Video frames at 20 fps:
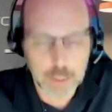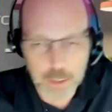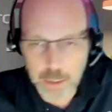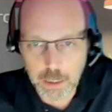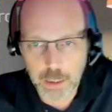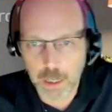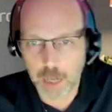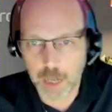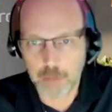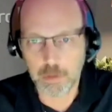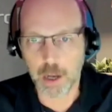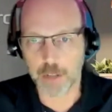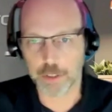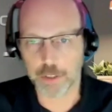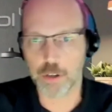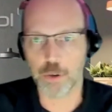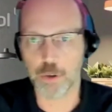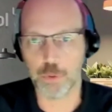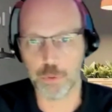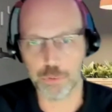other
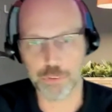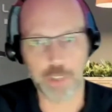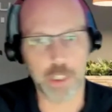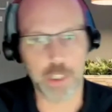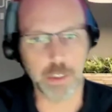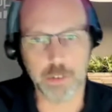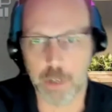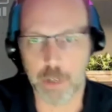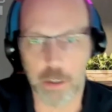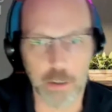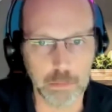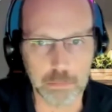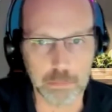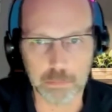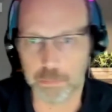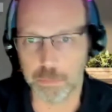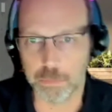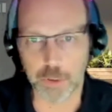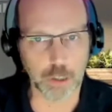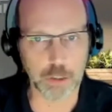calls that are
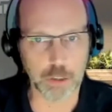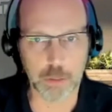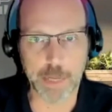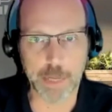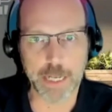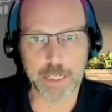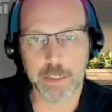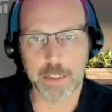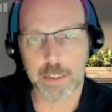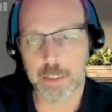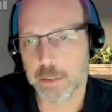documented.